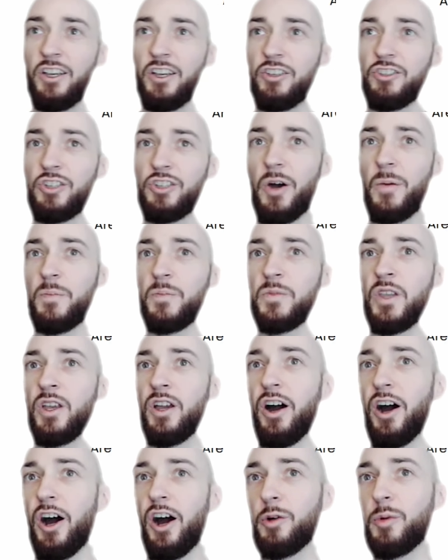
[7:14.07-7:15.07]
So,
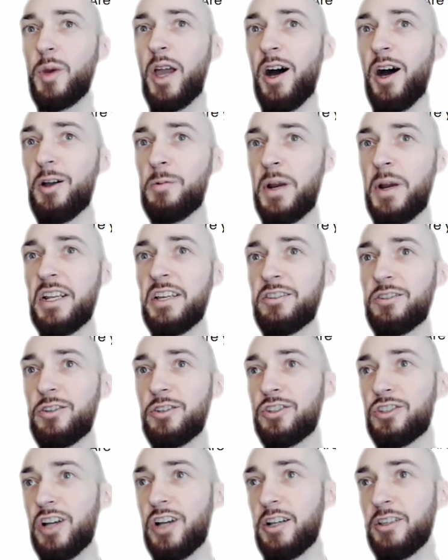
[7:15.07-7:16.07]
are we all ready to
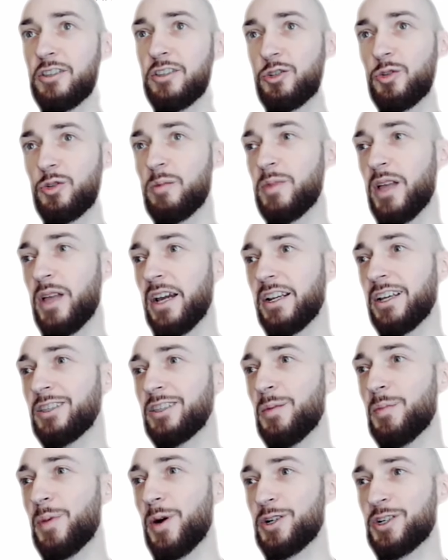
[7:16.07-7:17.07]
start streamlining
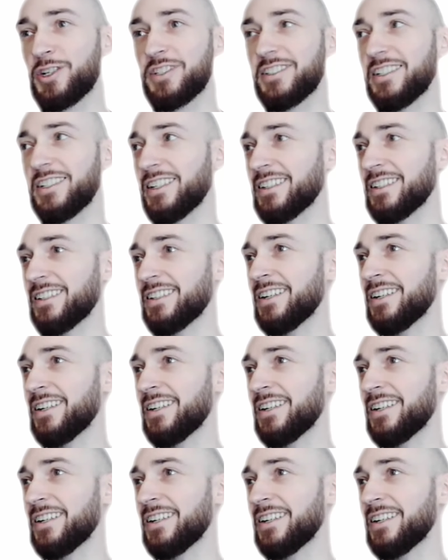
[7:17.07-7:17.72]
the purchasing?